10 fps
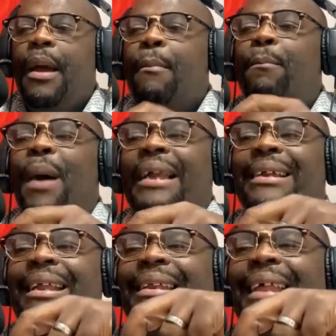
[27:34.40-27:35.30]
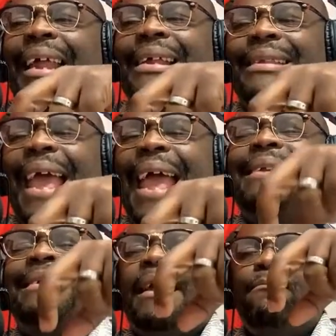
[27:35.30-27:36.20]
But there is a
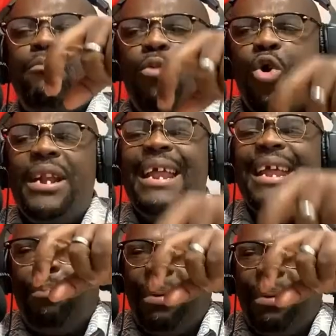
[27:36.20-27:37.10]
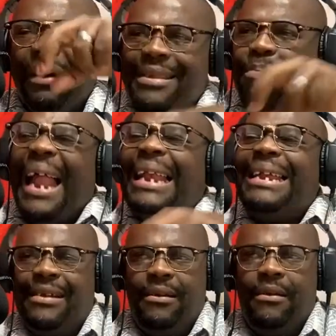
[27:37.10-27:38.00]
demonic
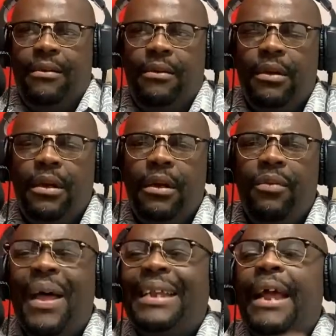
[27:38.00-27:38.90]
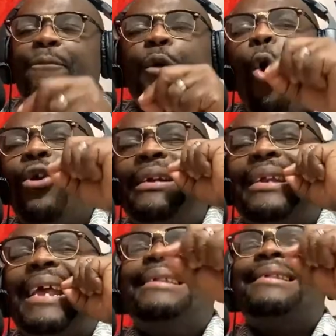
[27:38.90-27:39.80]
principality that have the
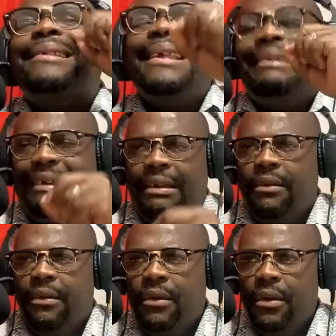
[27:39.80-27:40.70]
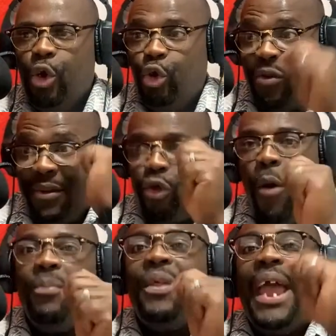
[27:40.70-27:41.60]
audacity to
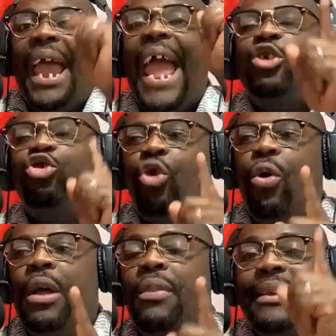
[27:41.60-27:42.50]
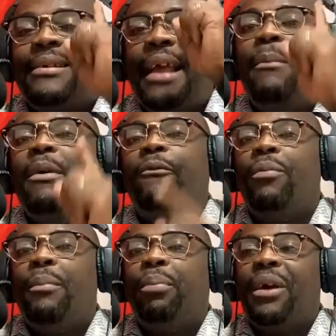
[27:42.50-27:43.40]
stop the angel that is coming from
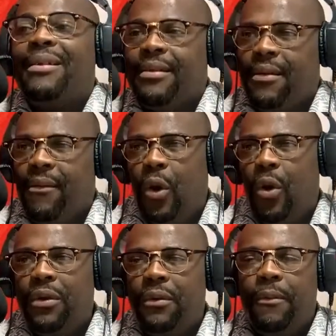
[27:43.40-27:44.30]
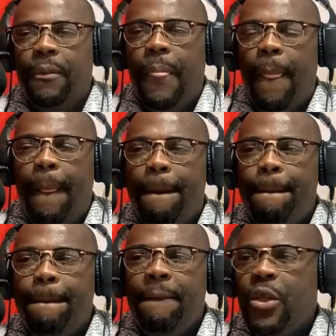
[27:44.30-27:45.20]
the presence of the Lord.
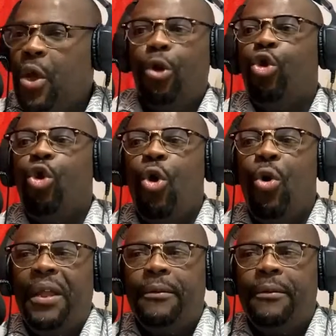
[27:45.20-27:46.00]
You are not going.